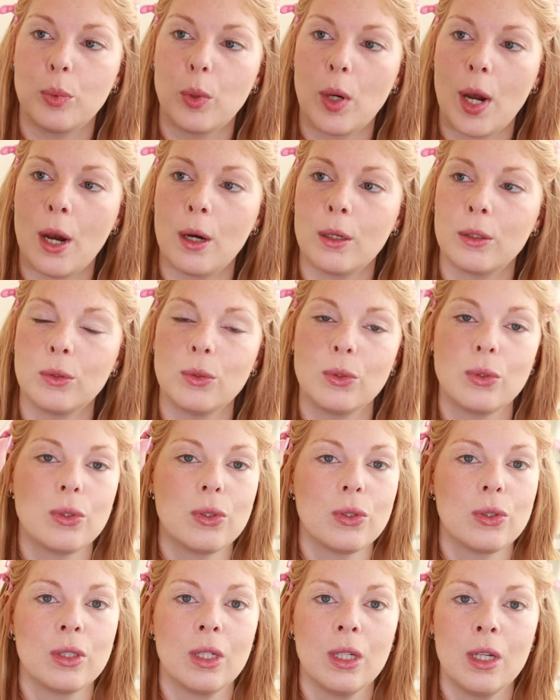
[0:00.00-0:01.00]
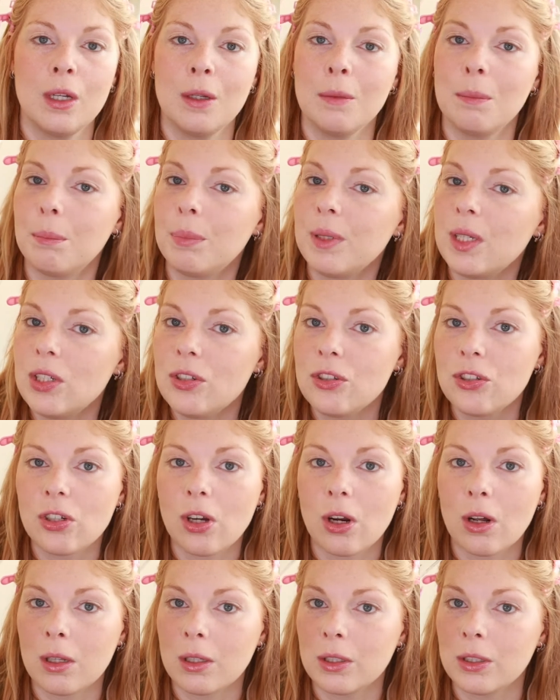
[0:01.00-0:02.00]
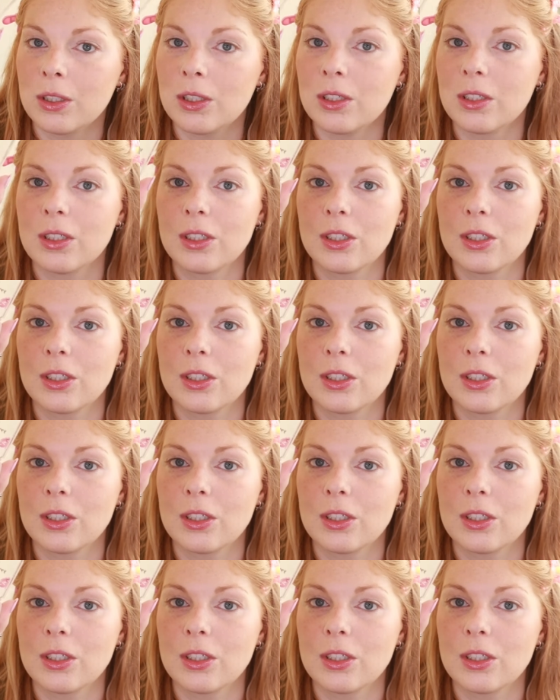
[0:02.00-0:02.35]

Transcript: Browns, peach colors,